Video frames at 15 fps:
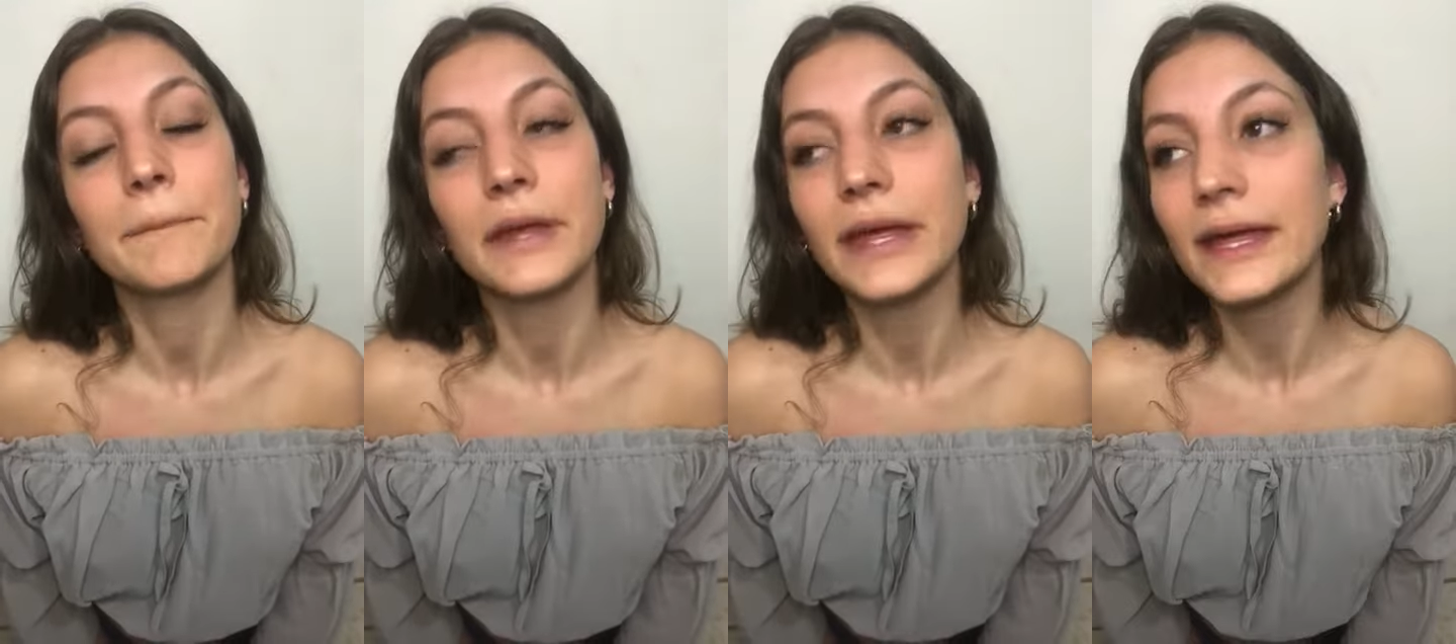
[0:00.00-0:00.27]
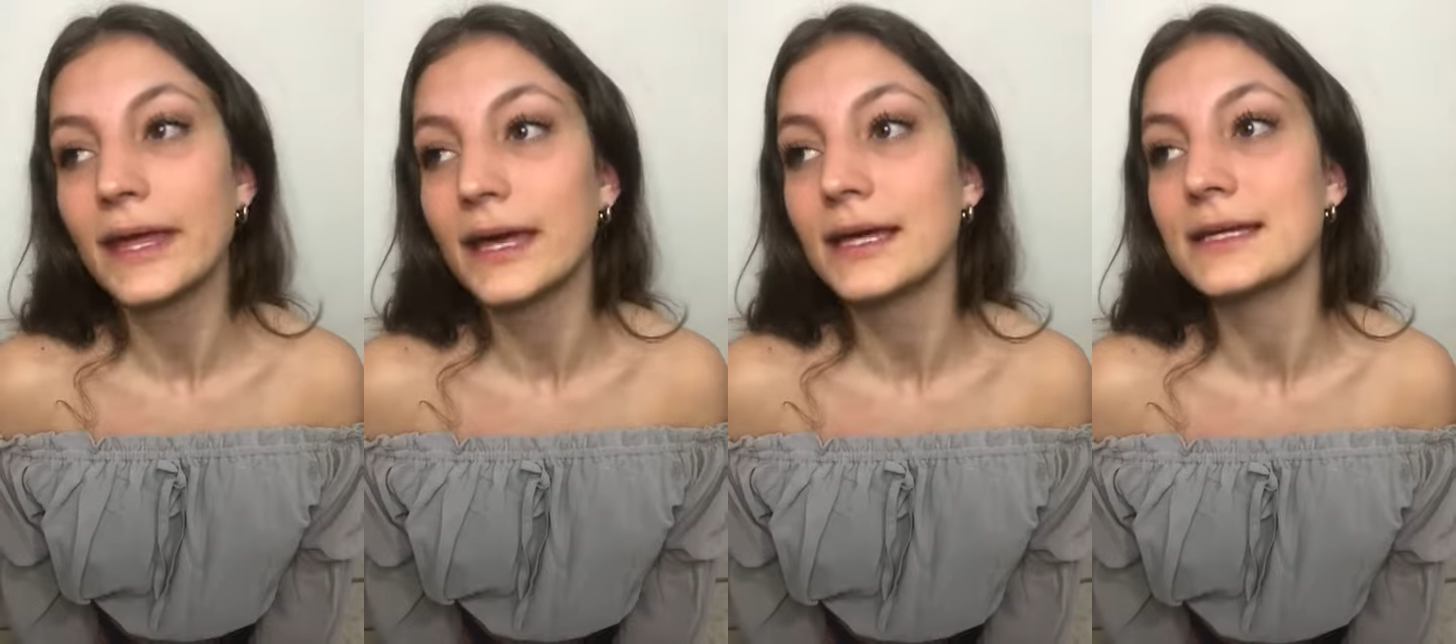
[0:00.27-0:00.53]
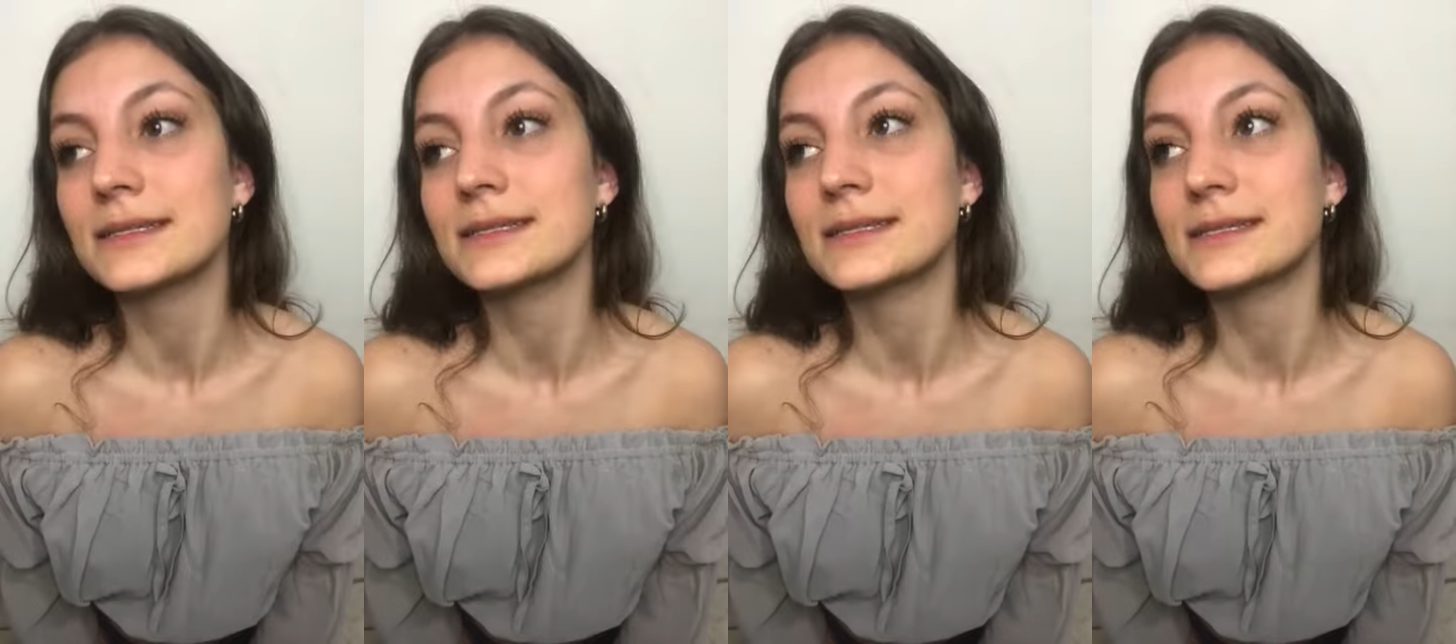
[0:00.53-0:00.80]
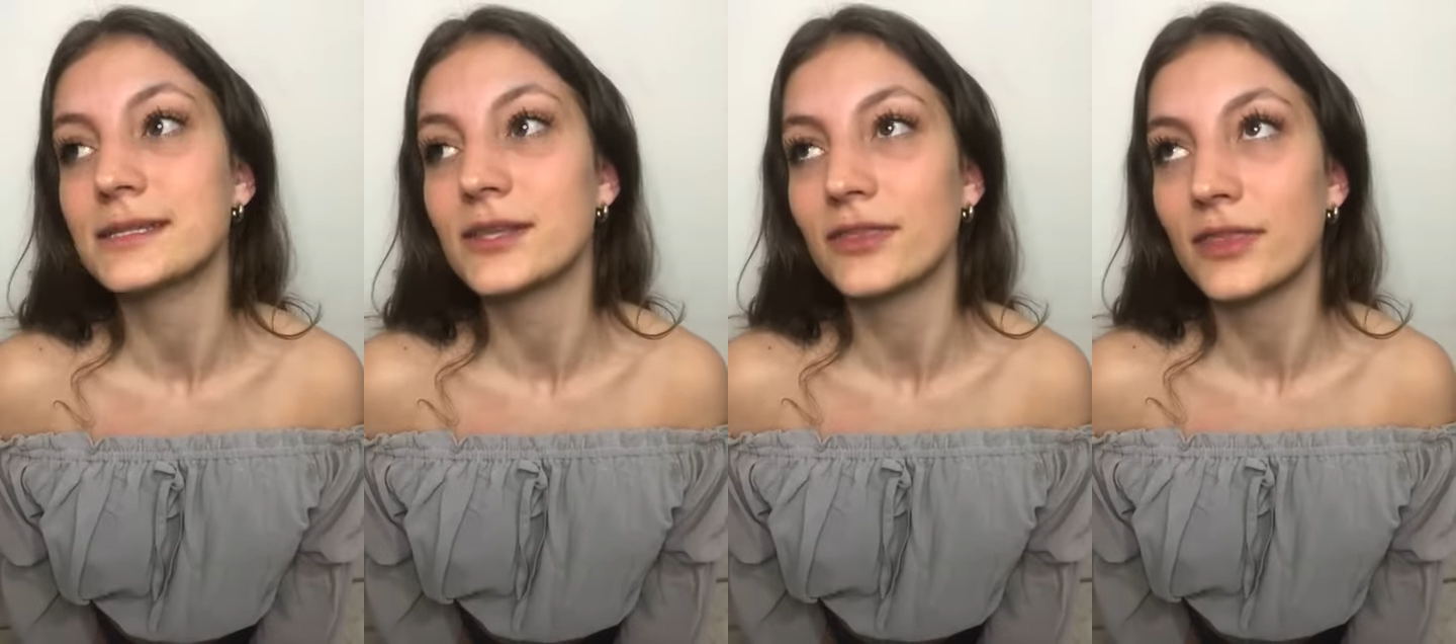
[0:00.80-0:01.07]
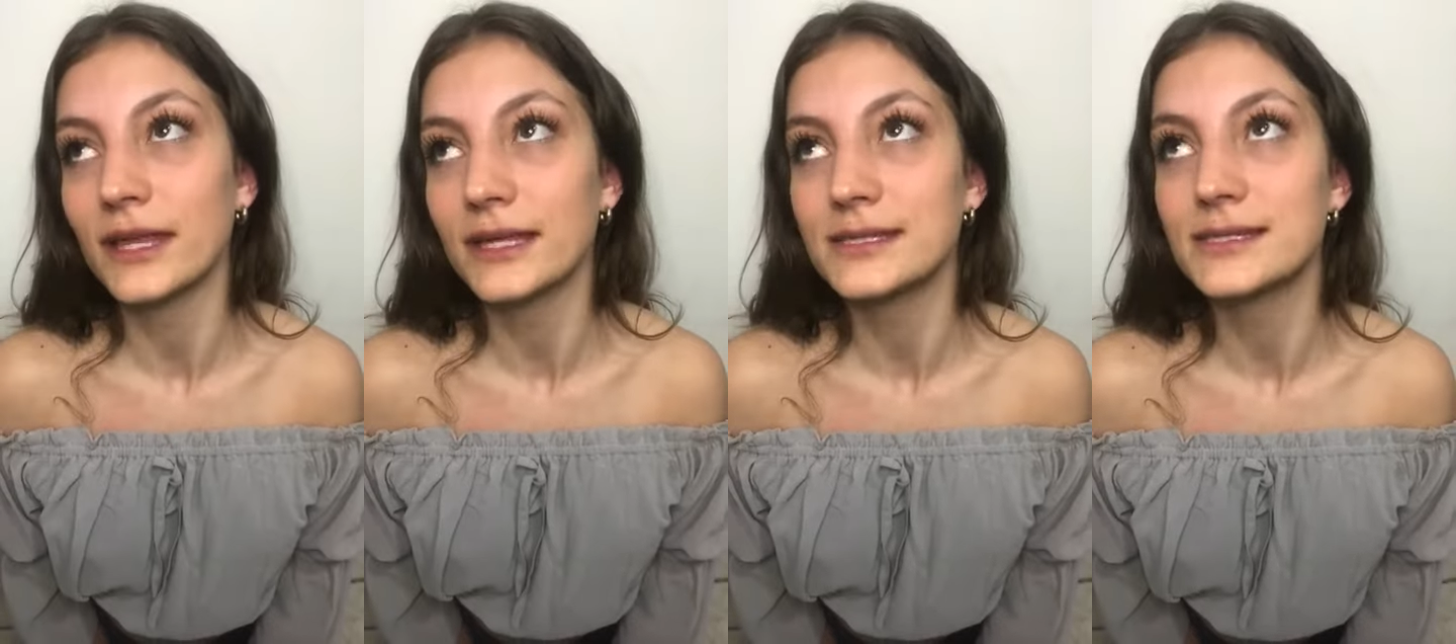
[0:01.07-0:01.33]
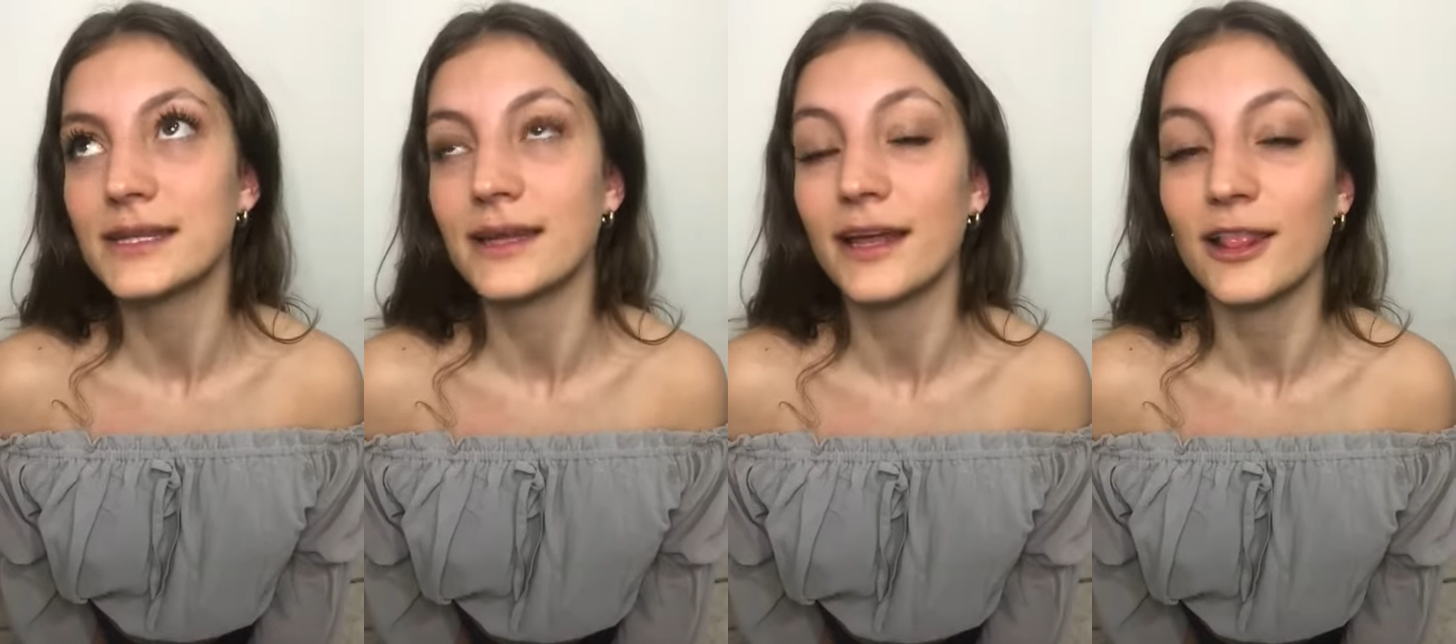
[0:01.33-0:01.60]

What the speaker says: biggest things that